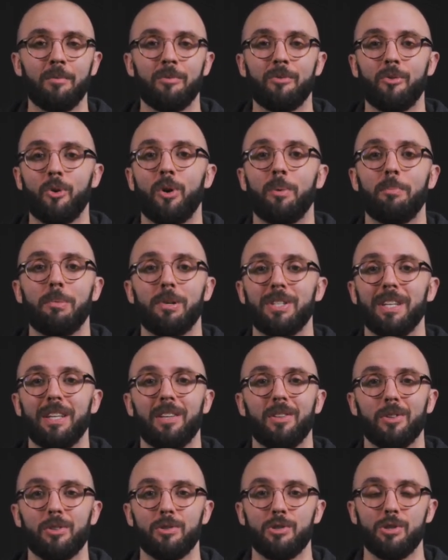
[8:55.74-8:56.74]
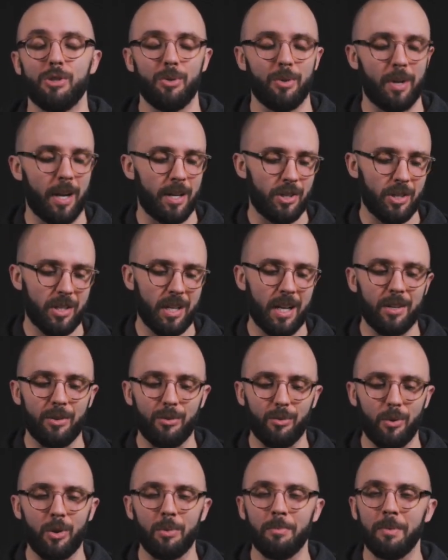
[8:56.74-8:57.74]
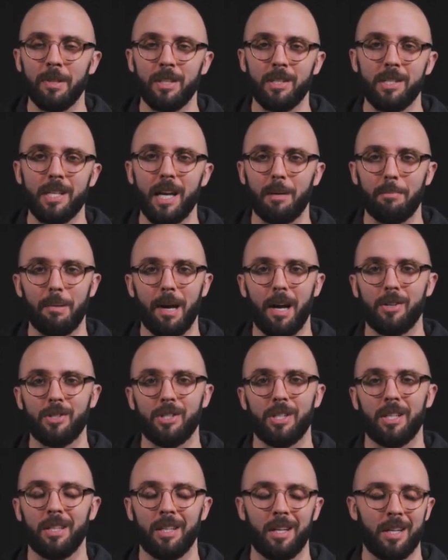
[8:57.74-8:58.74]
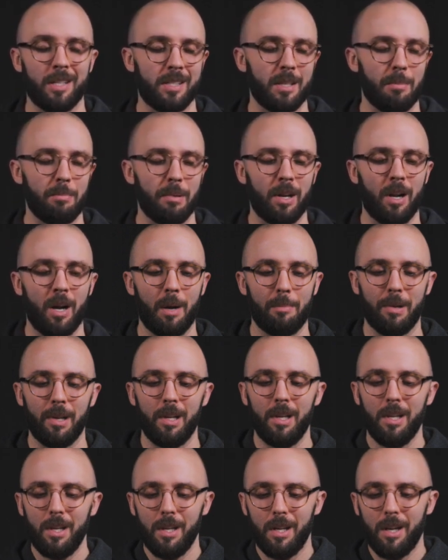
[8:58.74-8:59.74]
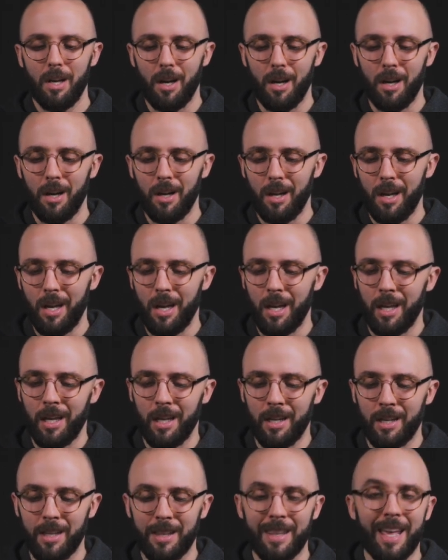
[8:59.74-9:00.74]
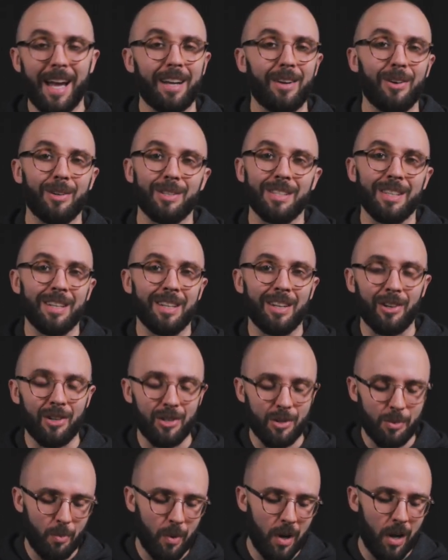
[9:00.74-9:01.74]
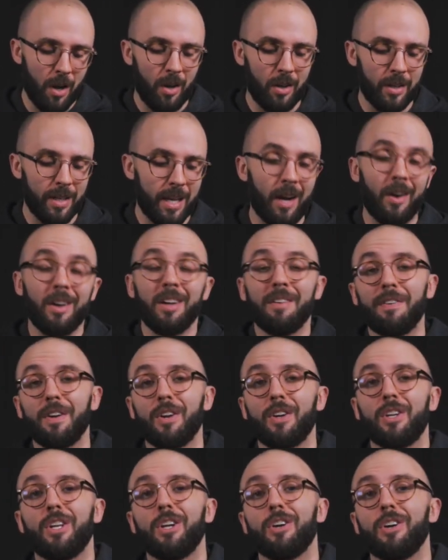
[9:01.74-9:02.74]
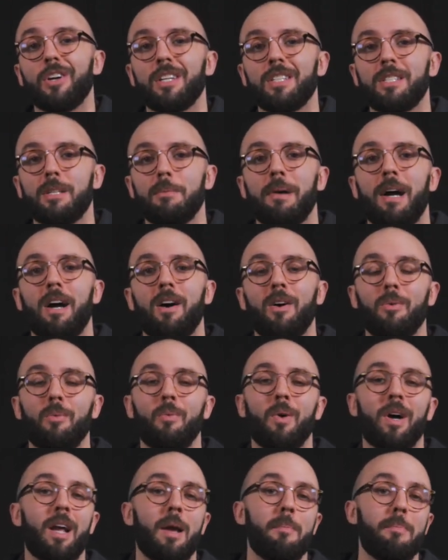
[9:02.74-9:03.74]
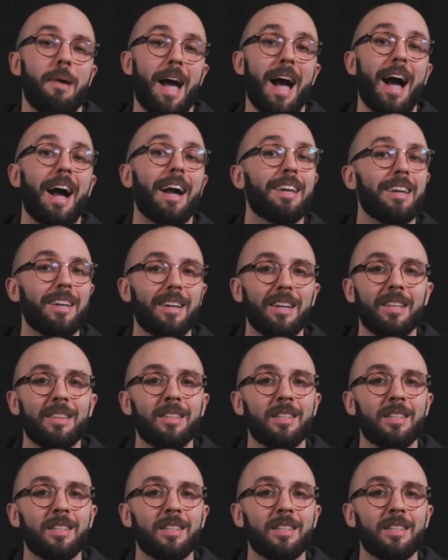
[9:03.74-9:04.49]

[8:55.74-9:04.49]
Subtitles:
for a particular shoot. I just kind of throw them in the tech pouch and then I zip it up, and that goes in here as well. Now, if you're curious about what I pack in